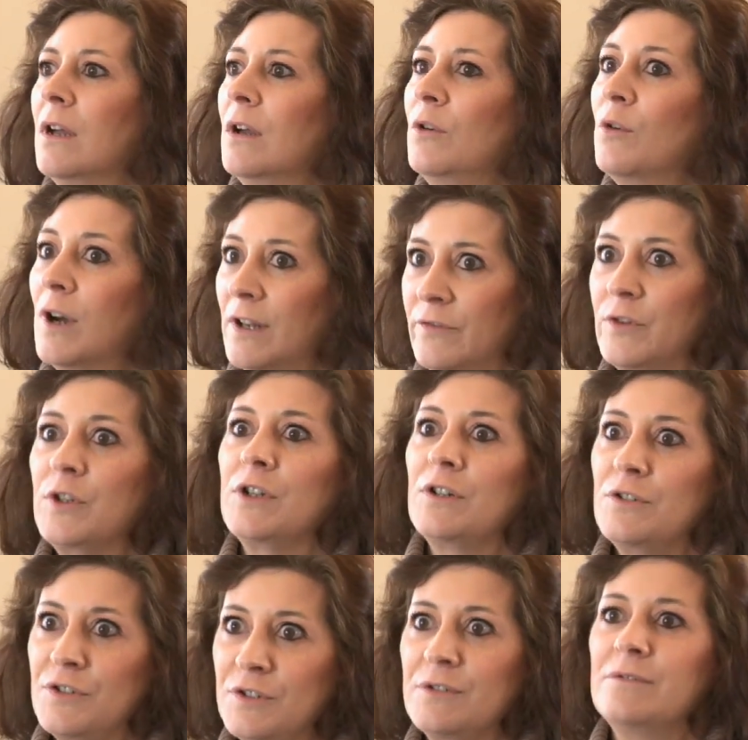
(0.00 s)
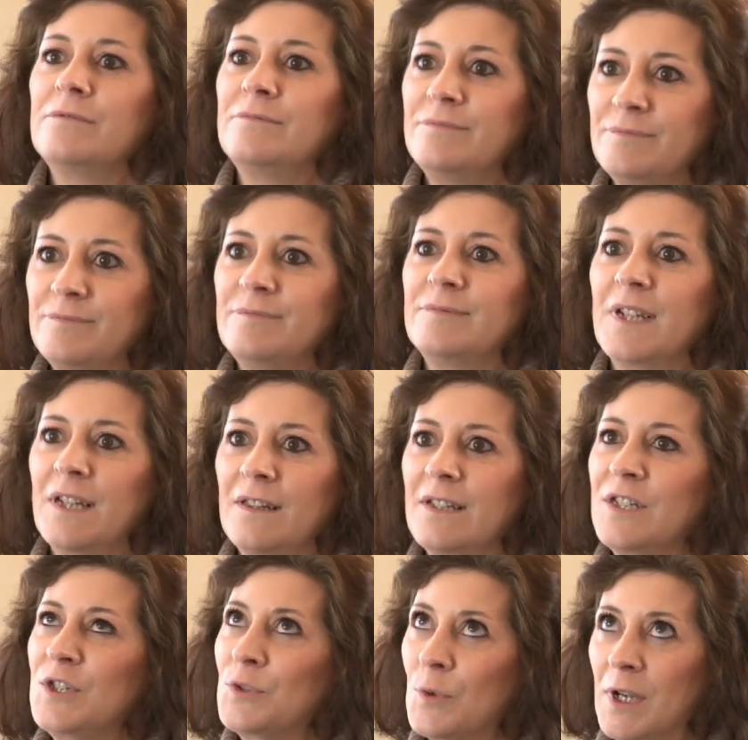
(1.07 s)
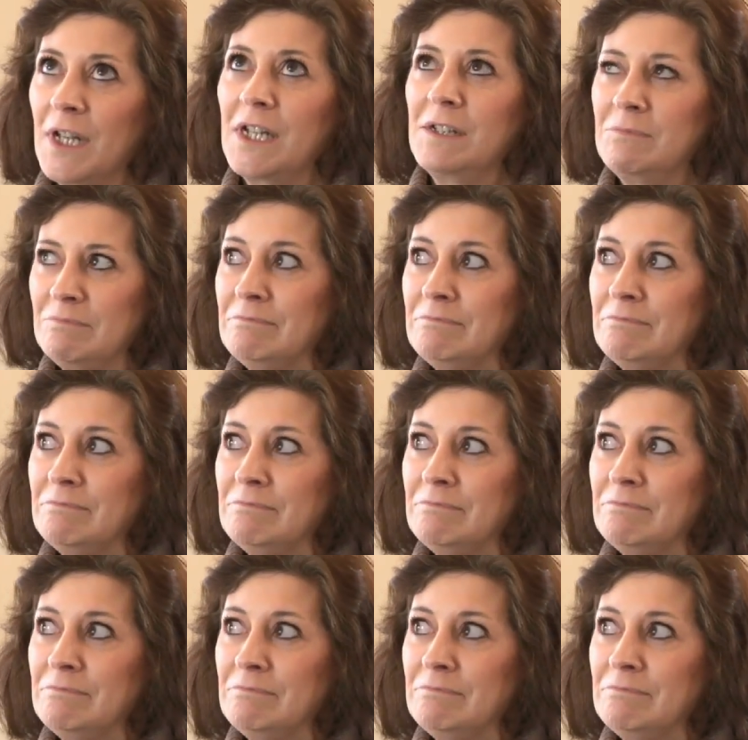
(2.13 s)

quite a few years, at least 20.